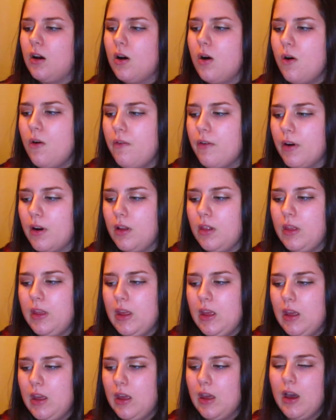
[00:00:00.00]

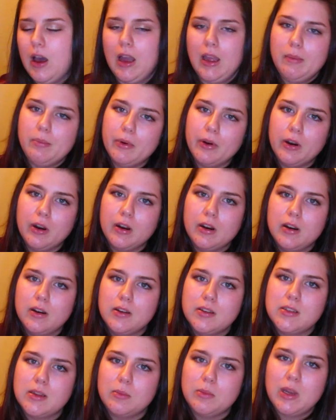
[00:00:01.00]
overly hyper
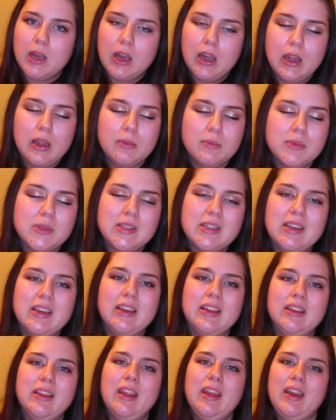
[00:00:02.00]
sometimes
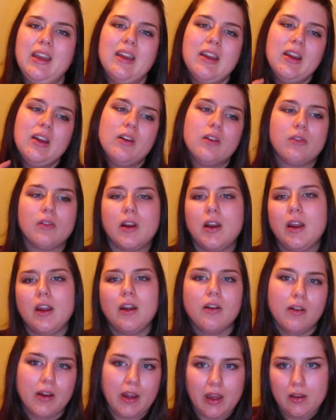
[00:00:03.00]
and like running
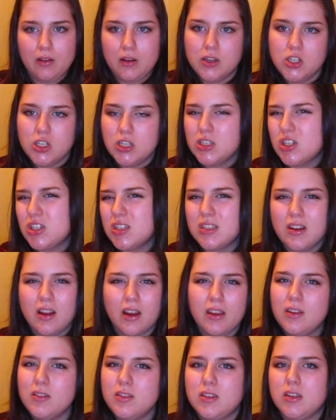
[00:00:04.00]
around, and she's just
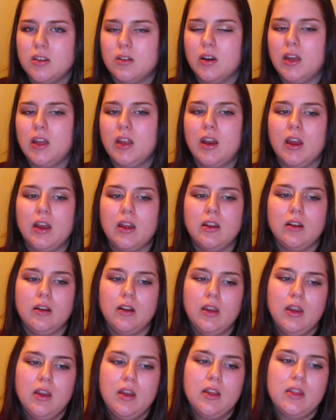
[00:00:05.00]
not used to it, and
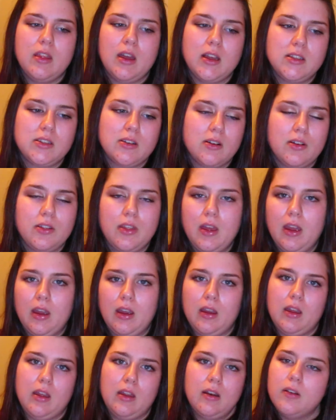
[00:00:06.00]
that's her
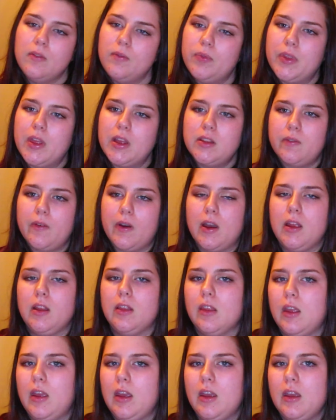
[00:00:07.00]
thing, and that's
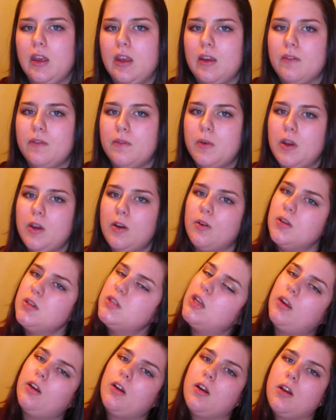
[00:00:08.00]
fine. Like, if we go and
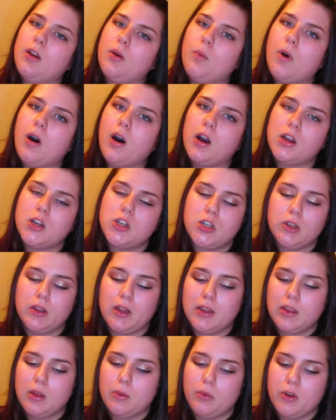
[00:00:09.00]
take her on a walk, she'll
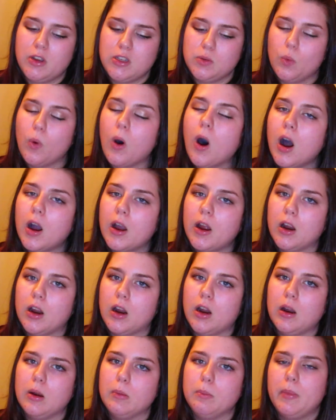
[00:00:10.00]
let the boys walk
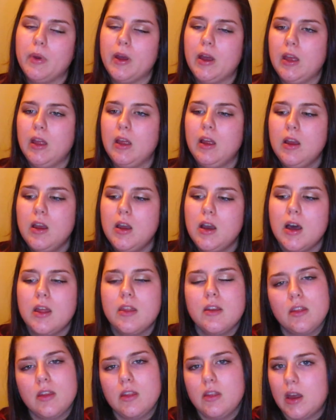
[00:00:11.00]
her, but
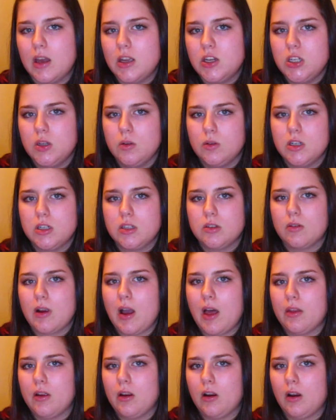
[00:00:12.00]
other than that she would just
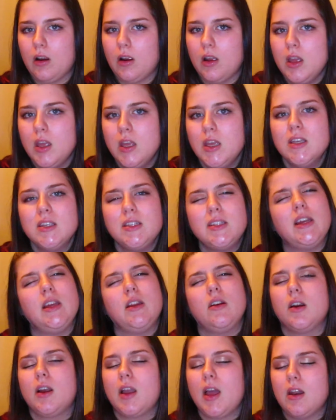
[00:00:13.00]
rather stay
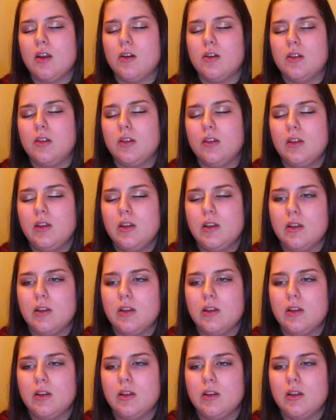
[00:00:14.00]
in her kennel